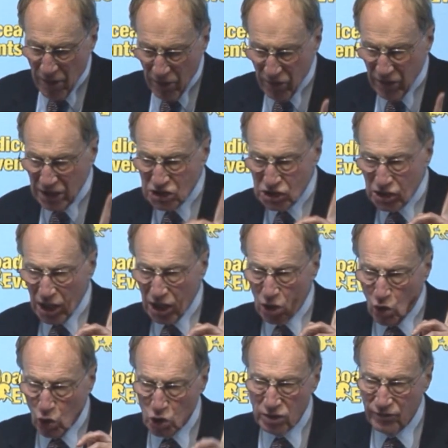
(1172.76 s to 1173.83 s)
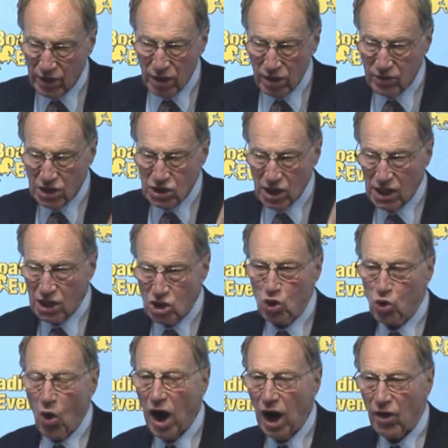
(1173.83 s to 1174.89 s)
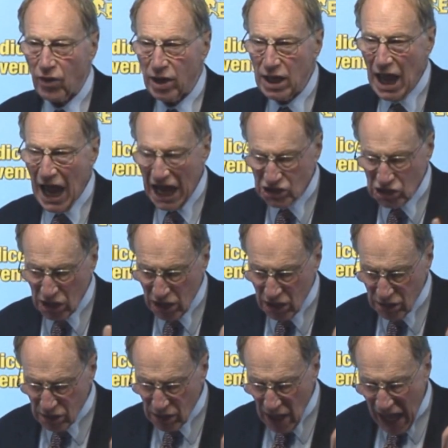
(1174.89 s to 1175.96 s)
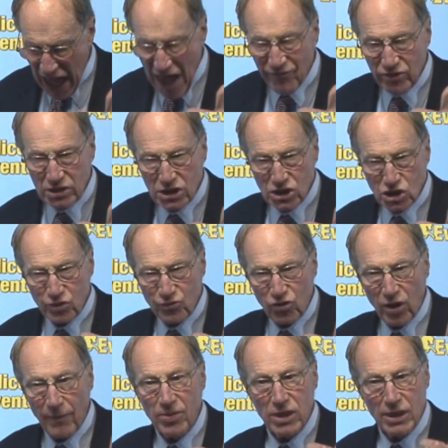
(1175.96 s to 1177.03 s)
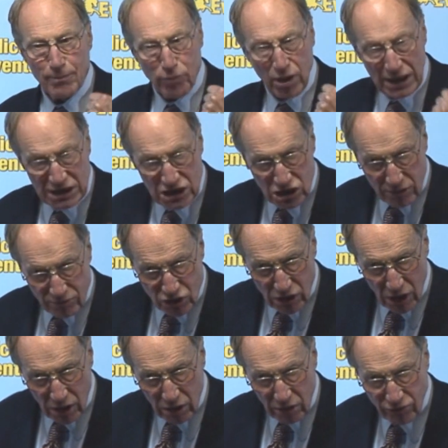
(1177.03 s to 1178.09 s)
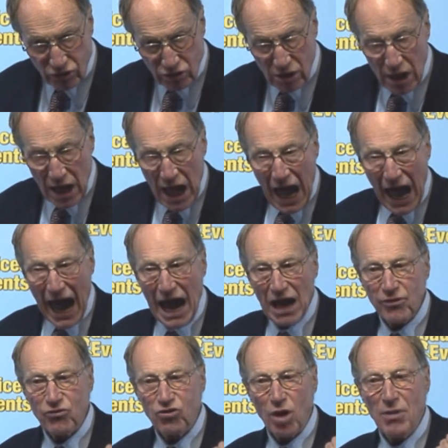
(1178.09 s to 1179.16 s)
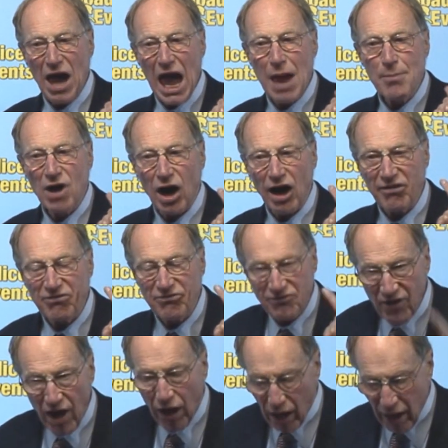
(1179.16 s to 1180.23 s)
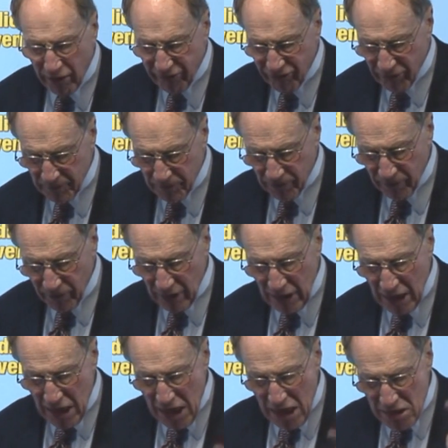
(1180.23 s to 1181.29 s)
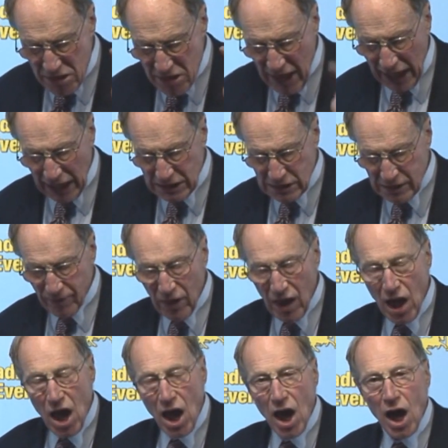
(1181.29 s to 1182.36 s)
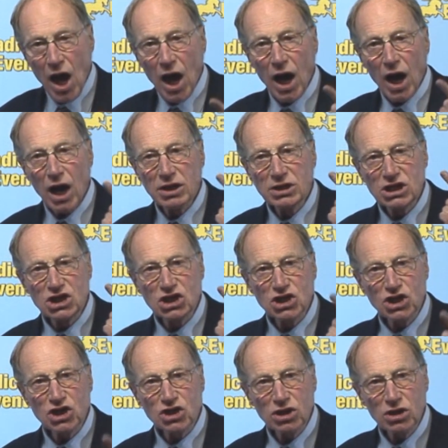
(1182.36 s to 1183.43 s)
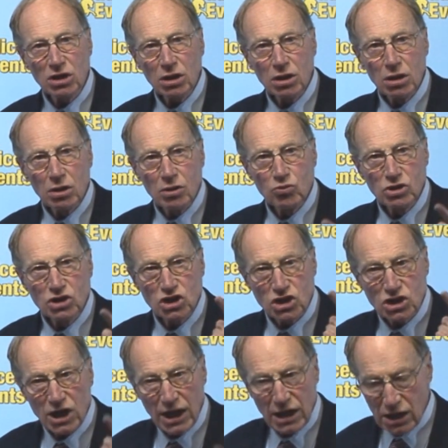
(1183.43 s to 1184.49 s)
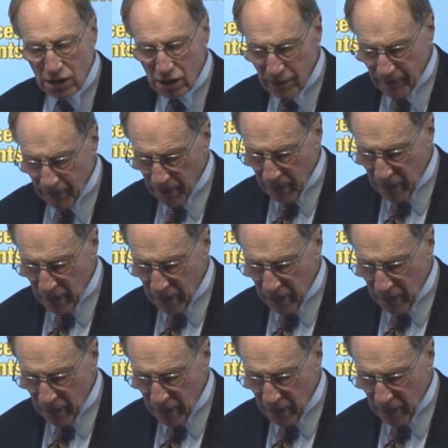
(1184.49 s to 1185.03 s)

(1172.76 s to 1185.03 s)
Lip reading: This inquiry has learnt evidence from the police themselves and from MI5 that a decision was taken